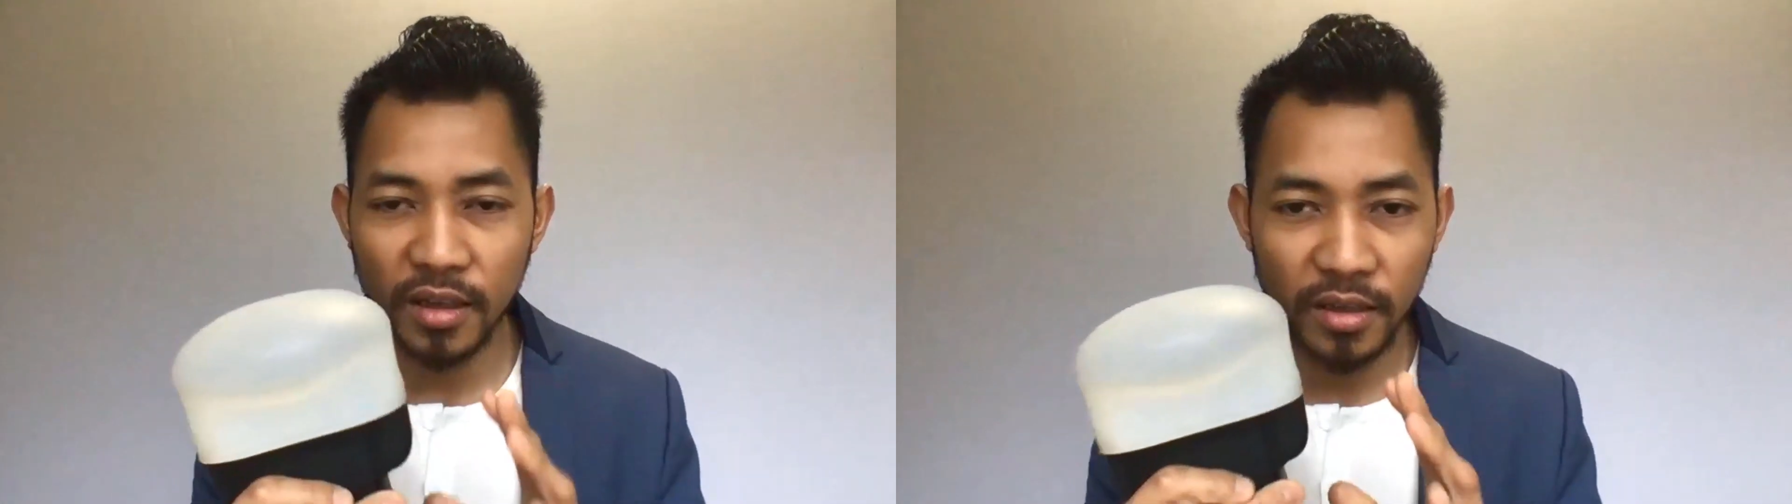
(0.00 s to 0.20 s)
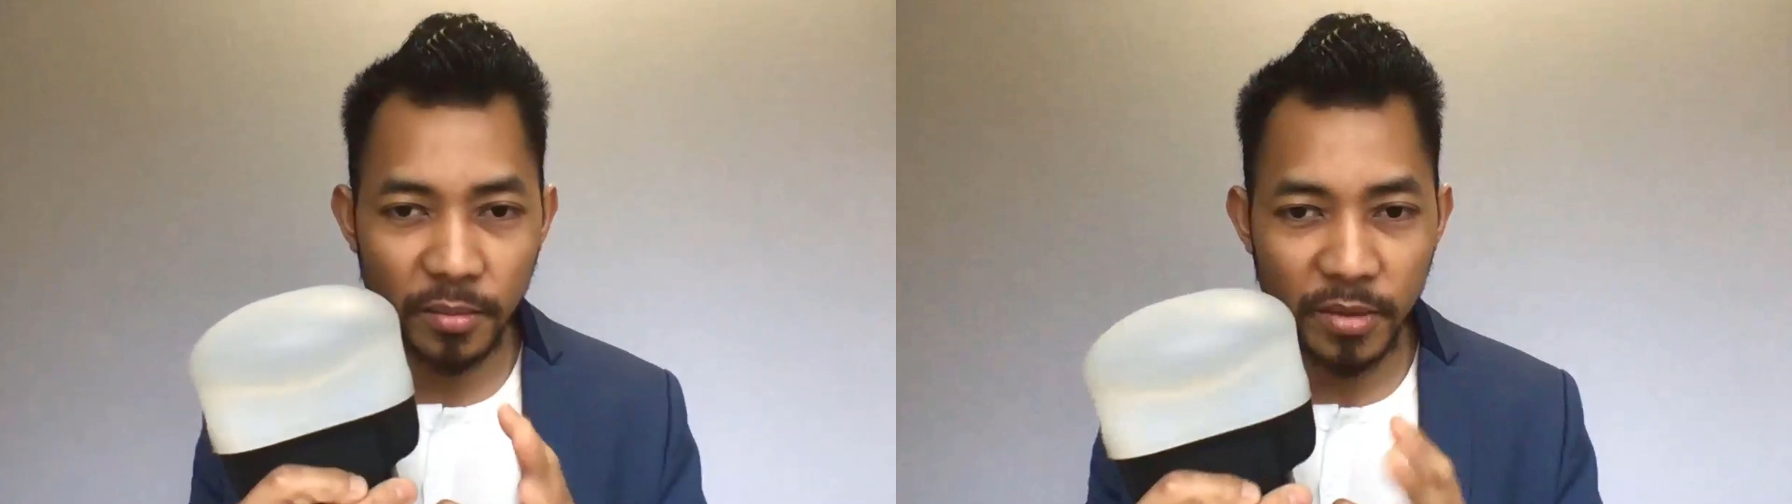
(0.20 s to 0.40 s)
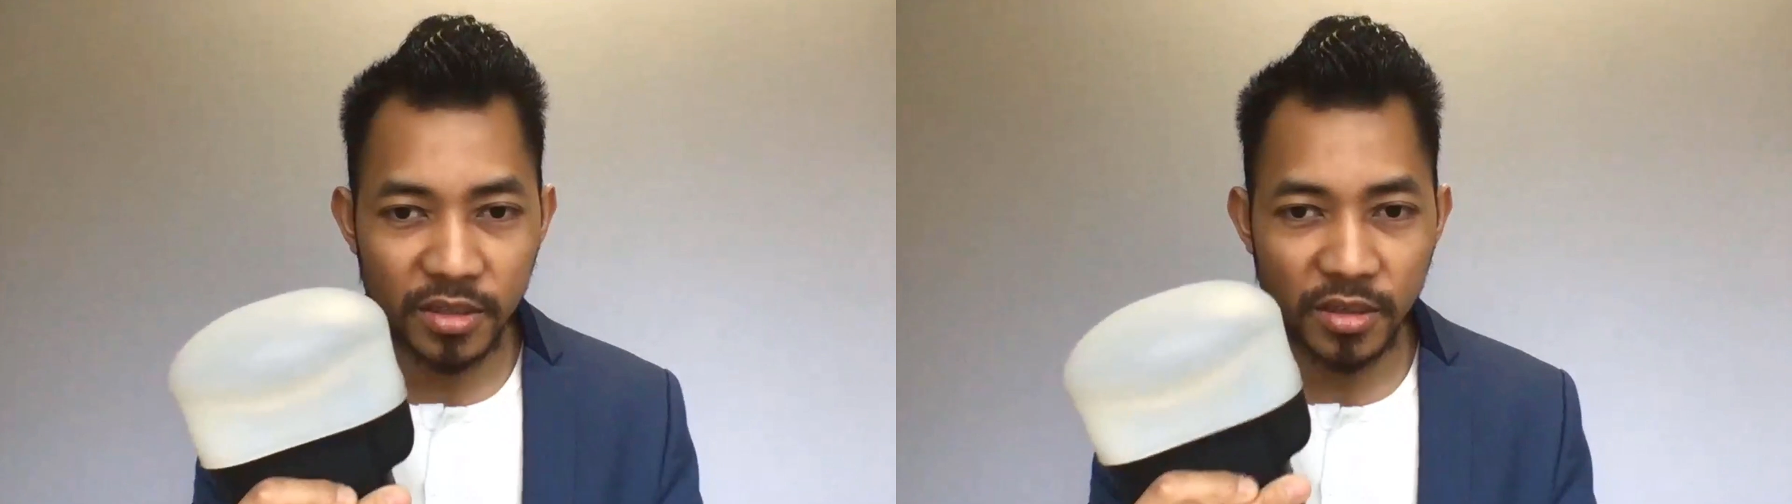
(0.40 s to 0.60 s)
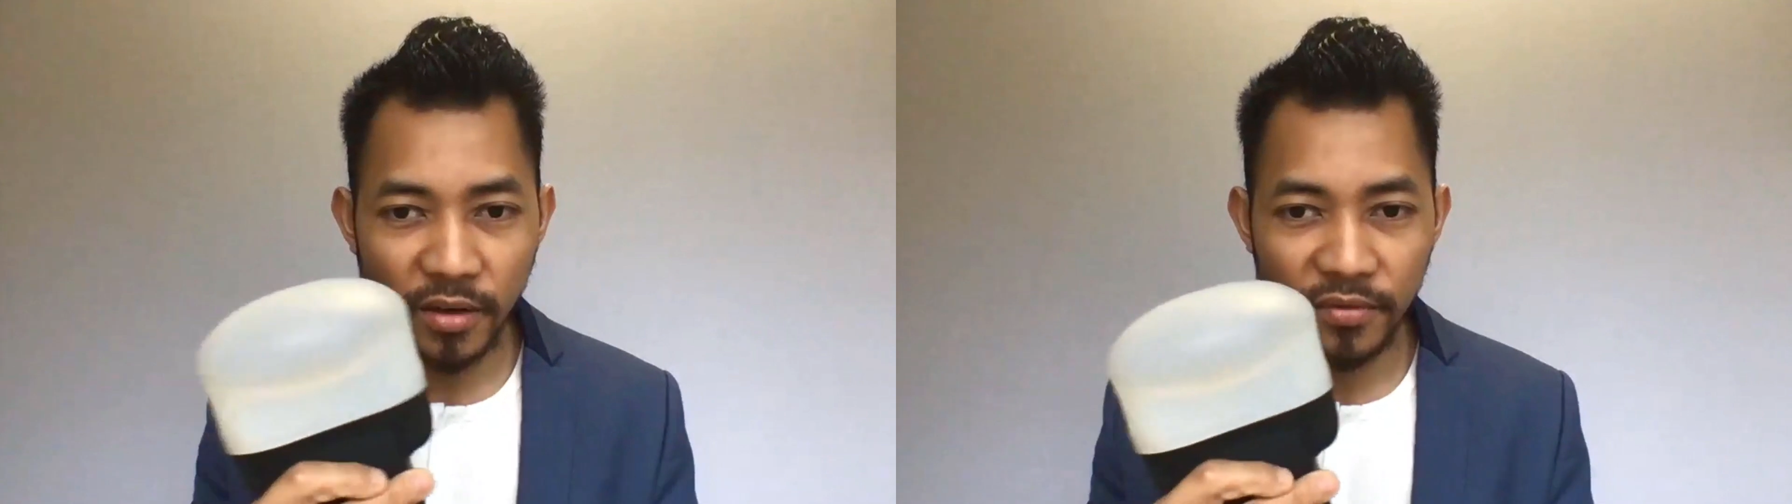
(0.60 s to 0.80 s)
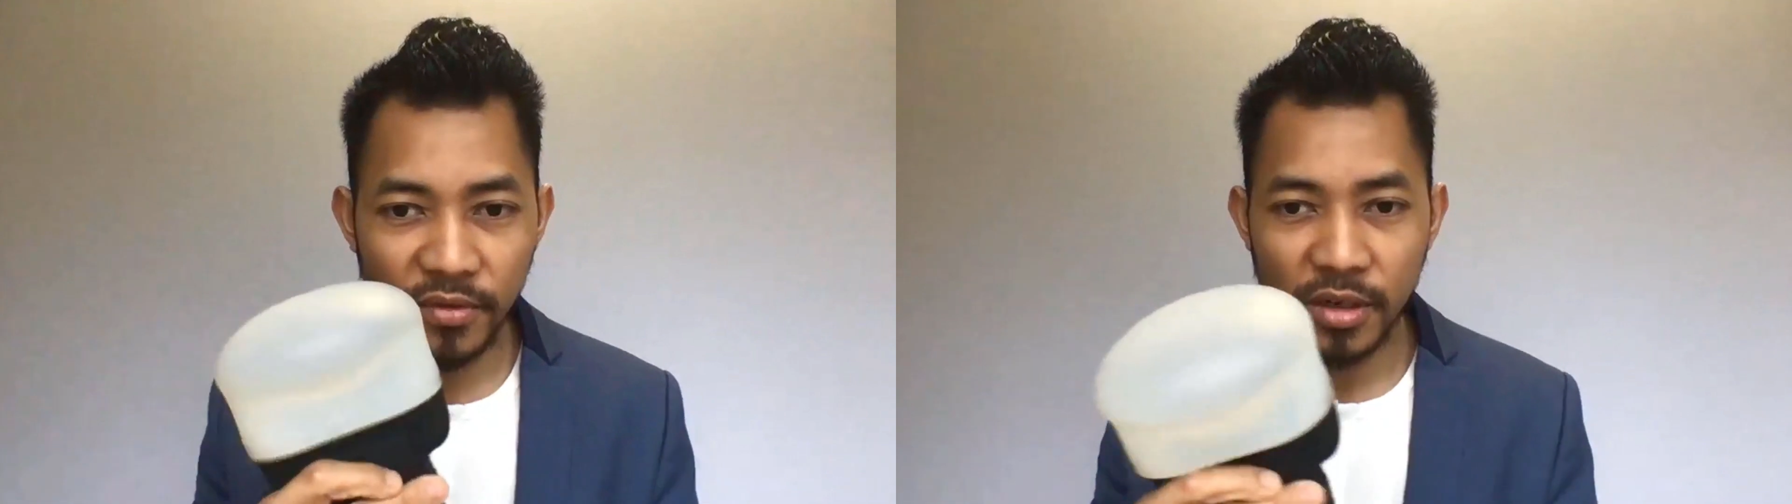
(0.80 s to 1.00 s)
a little bit
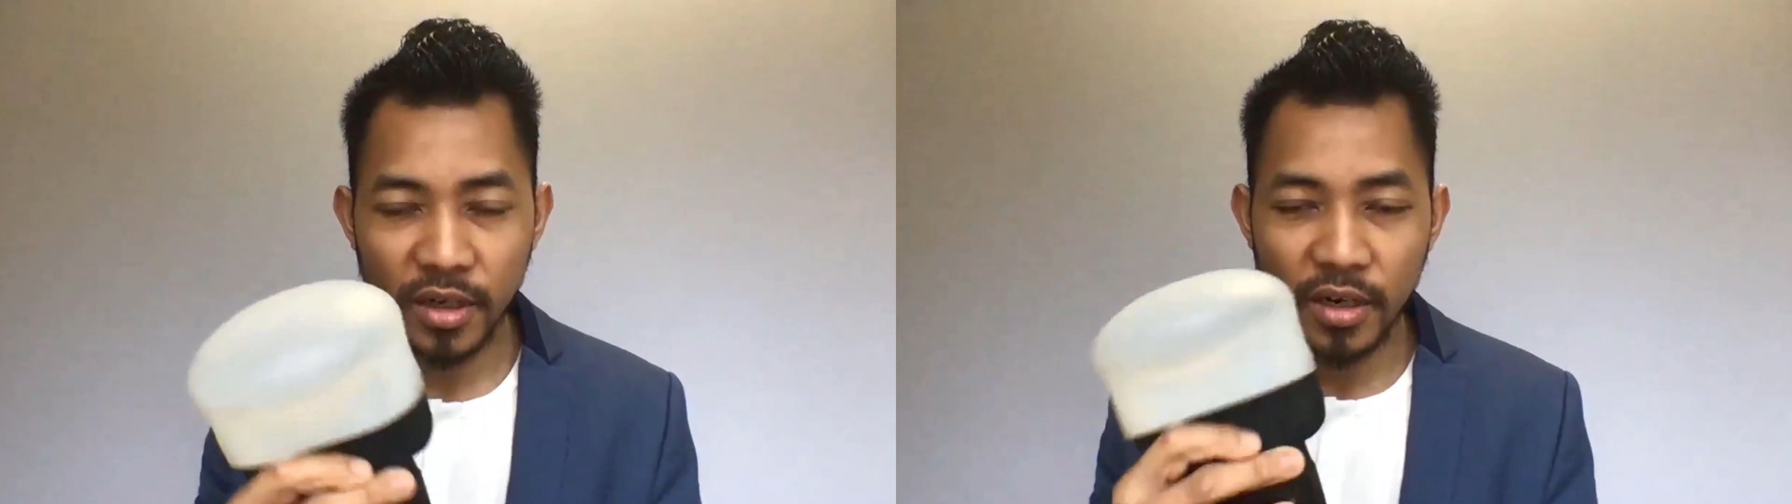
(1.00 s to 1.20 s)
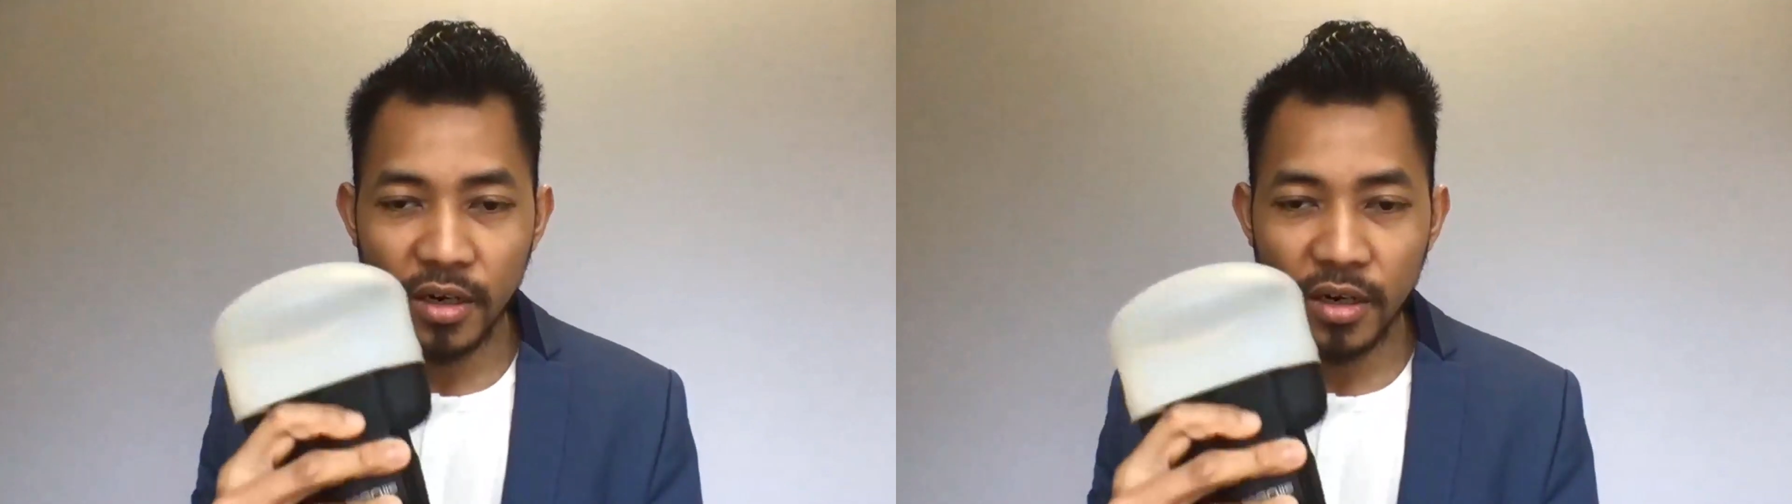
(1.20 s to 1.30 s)
softer